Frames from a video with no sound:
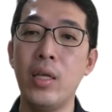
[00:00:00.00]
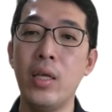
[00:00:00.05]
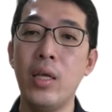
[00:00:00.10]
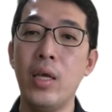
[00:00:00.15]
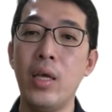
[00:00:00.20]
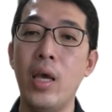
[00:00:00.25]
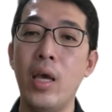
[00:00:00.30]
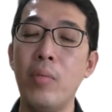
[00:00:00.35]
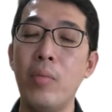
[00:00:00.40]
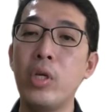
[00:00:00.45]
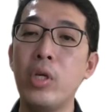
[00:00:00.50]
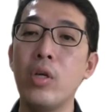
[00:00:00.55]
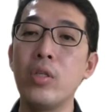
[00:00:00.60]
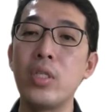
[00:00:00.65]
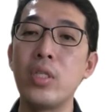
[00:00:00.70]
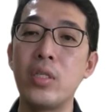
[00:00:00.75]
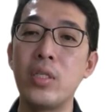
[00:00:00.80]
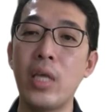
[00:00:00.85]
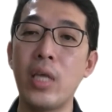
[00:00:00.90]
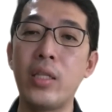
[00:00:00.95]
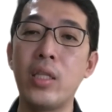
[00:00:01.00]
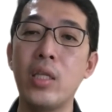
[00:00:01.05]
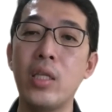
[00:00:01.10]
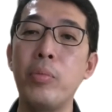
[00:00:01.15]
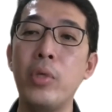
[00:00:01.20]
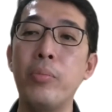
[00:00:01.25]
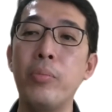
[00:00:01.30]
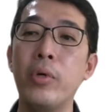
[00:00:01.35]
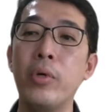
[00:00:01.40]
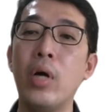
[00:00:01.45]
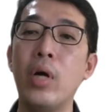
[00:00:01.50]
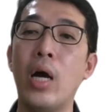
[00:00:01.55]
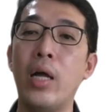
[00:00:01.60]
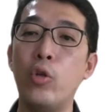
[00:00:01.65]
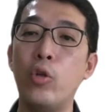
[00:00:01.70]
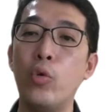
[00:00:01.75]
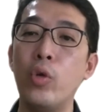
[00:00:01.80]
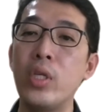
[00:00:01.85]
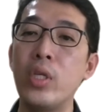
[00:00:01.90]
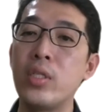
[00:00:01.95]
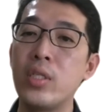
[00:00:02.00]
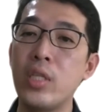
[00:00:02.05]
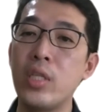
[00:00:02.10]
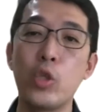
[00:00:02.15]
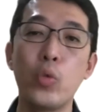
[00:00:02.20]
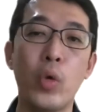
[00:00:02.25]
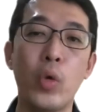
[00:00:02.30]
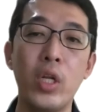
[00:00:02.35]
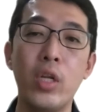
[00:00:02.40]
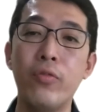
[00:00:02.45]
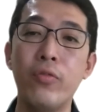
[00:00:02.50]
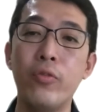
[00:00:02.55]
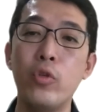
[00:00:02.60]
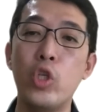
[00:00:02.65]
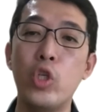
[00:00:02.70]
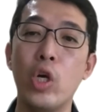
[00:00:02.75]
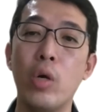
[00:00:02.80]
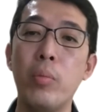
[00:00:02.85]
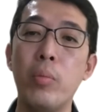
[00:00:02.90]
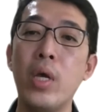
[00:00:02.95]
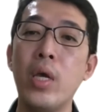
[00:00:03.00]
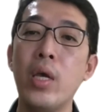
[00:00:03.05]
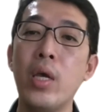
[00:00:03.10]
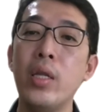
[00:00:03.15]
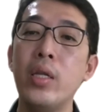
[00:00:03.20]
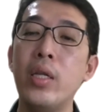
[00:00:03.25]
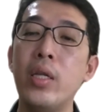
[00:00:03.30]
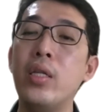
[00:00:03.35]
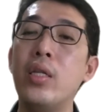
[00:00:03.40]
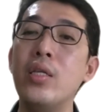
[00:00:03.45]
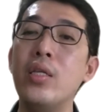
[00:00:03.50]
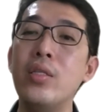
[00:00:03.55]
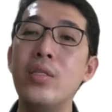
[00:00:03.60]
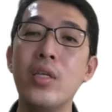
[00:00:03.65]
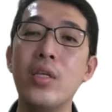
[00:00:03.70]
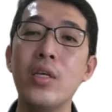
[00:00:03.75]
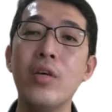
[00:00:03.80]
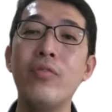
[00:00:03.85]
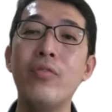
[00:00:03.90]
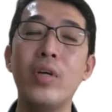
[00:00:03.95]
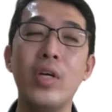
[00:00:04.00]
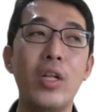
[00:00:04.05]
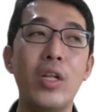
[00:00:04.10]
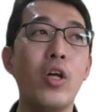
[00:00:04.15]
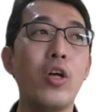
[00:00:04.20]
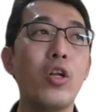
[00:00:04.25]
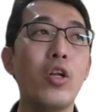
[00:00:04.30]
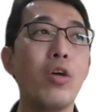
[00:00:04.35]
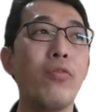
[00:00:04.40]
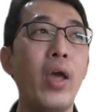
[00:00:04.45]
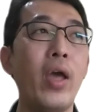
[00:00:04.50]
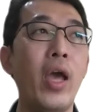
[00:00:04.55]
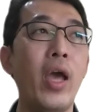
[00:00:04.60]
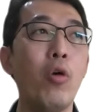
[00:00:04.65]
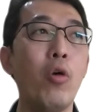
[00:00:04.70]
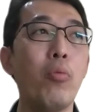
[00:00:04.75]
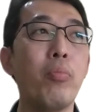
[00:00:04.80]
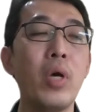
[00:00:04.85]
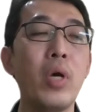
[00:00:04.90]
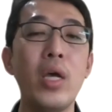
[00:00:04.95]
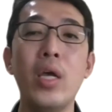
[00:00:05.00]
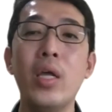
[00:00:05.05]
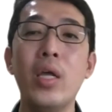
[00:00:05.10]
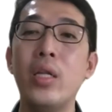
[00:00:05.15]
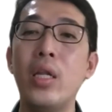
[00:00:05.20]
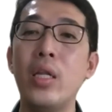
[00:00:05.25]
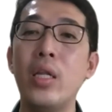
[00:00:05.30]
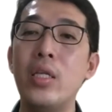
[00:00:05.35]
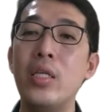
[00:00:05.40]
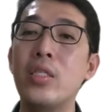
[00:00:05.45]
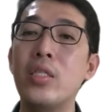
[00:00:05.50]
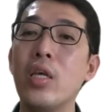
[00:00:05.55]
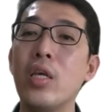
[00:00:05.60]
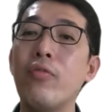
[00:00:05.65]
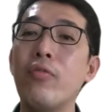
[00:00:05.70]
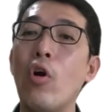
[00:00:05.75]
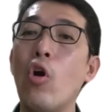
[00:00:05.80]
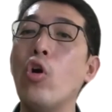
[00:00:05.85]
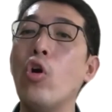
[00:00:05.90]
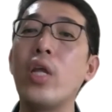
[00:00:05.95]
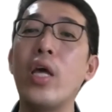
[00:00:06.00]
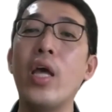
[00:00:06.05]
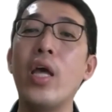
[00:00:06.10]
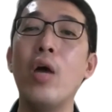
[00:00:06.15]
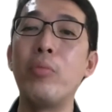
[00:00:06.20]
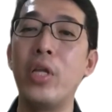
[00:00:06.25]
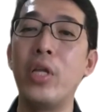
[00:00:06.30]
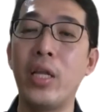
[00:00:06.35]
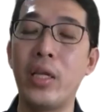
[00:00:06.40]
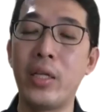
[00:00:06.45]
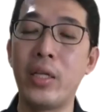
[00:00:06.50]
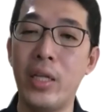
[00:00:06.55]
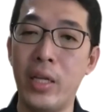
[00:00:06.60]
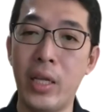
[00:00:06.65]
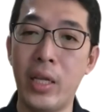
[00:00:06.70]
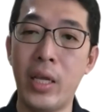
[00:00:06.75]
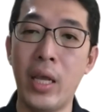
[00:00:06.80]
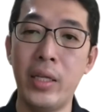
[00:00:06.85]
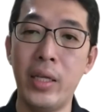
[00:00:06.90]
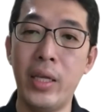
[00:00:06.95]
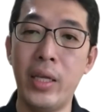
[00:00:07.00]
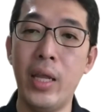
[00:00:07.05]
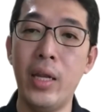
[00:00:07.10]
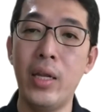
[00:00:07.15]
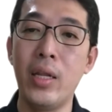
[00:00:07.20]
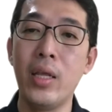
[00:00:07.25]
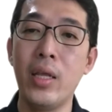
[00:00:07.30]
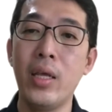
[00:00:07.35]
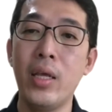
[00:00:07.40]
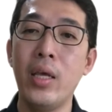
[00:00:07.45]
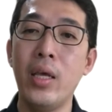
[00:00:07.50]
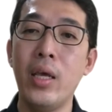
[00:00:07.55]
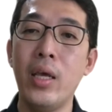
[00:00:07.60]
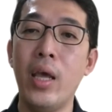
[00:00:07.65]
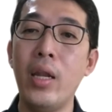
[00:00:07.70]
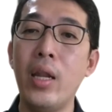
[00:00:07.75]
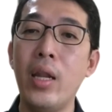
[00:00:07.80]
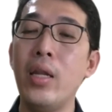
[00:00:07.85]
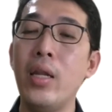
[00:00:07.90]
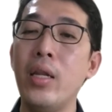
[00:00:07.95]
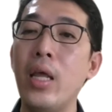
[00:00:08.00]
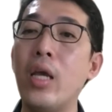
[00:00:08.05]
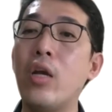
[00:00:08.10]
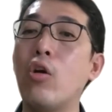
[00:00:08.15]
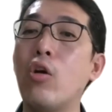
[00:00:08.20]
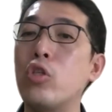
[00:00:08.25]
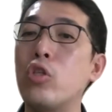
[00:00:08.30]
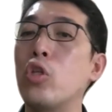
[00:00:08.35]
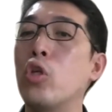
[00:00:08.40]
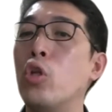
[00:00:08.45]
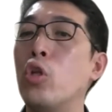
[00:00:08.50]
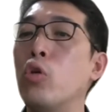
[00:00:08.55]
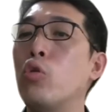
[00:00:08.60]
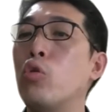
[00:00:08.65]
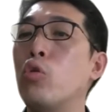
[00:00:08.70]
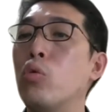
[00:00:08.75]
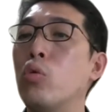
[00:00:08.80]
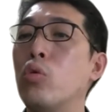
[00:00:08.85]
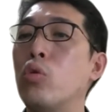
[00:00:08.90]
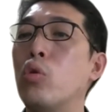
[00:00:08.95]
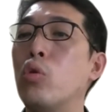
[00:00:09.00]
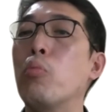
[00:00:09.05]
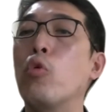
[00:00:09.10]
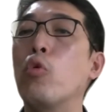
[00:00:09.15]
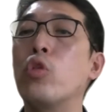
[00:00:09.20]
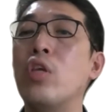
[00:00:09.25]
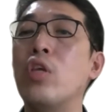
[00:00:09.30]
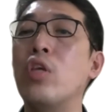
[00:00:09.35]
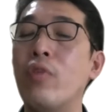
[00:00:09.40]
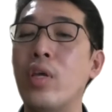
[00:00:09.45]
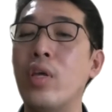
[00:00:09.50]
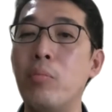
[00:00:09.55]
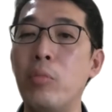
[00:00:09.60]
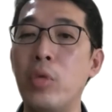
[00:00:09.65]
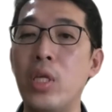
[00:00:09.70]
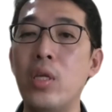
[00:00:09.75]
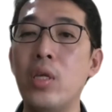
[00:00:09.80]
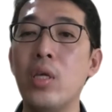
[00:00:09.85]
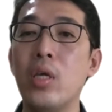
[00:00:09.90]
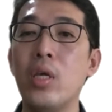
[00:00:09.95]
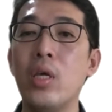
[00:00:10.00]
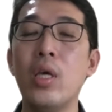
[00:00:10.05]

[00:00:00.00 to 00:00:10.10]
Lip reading: And because the sector people are doing such wonderful job, they deserve a lot of help. They deserve all the help that they can get. And that continue to motivate me.